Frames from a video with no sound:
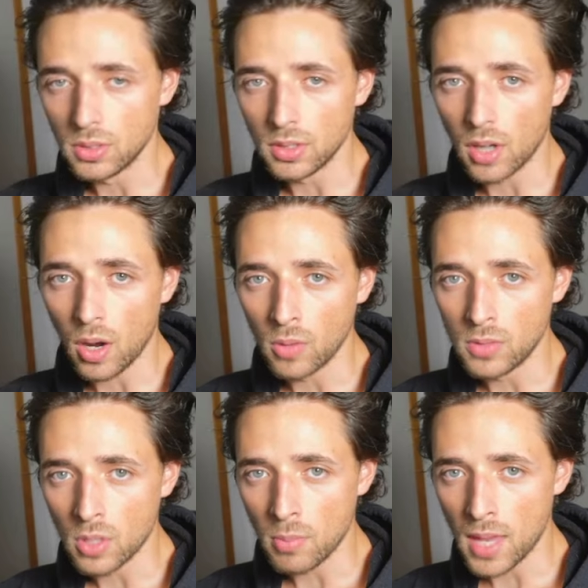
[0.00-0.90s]
your own
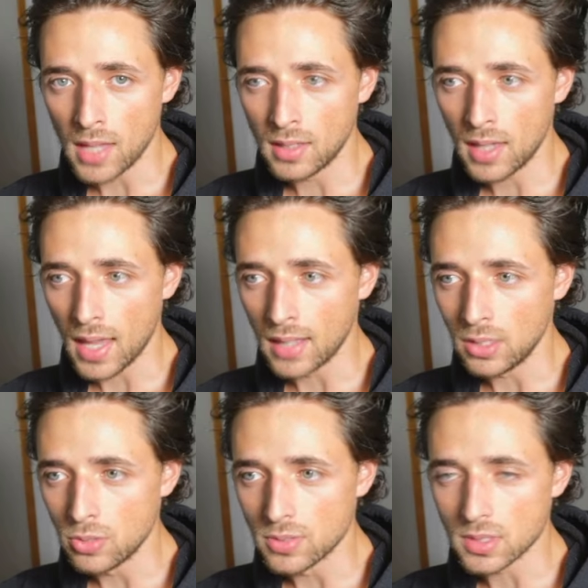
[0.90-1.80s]
domain and
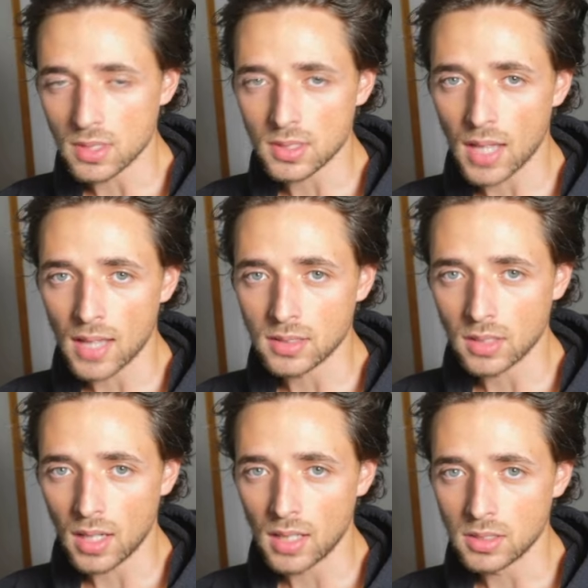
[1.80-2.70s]
use this as
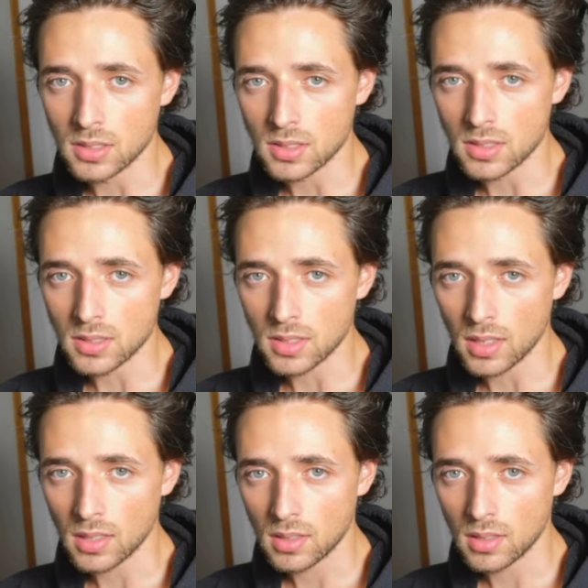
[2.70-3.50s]
your agency site.